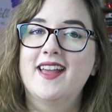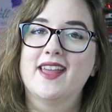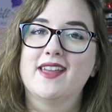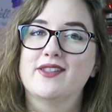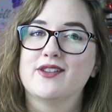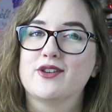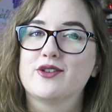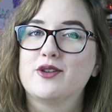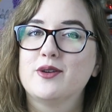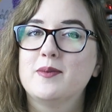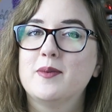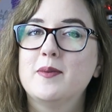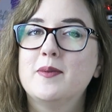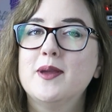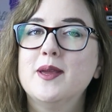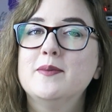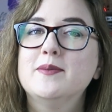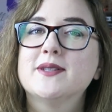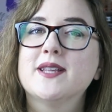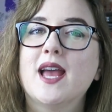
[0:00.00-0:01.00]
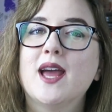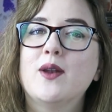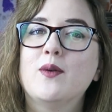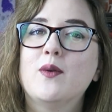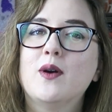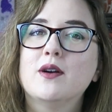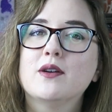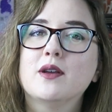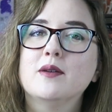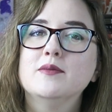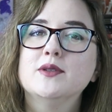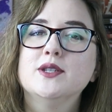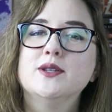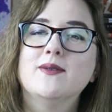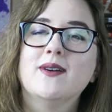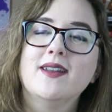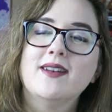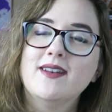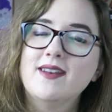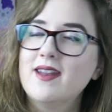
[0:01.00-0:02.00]
Hey there, creepy peeps, and welcome
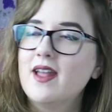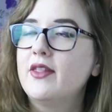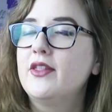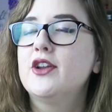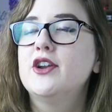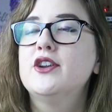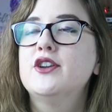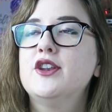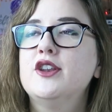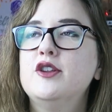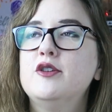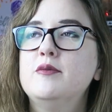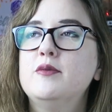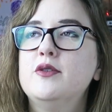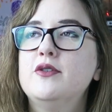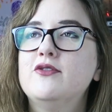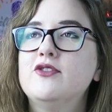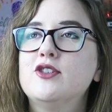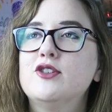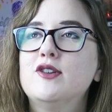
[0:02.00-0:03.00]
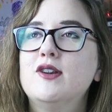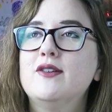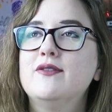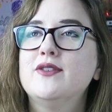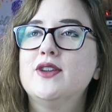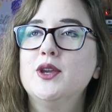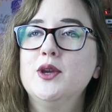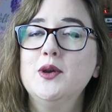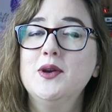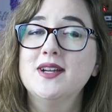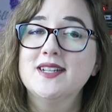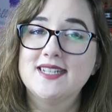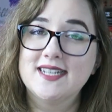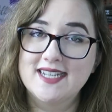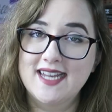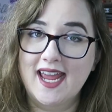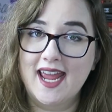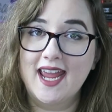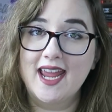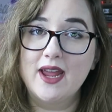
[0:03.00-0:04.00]
to another new movie review.
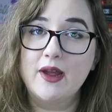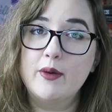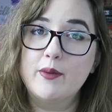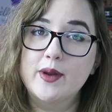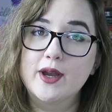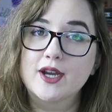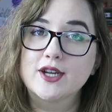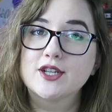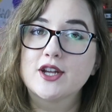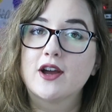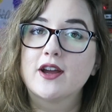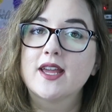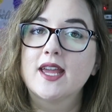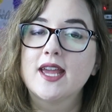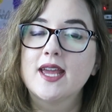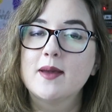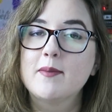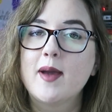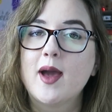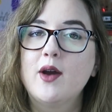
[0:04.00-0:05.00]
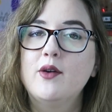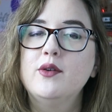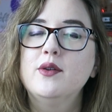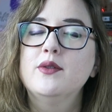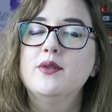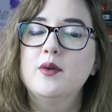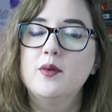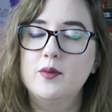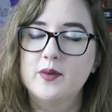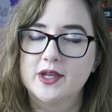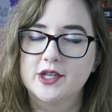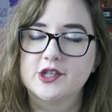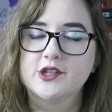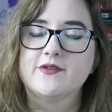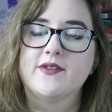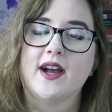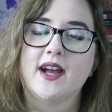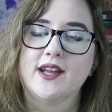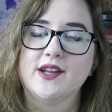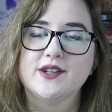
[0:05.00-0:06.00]
Today we are talking about The
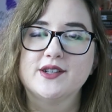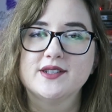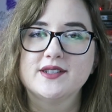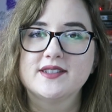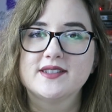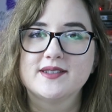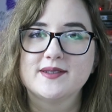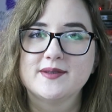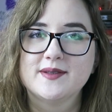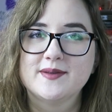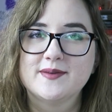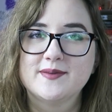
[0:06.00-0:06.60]
Witch Files.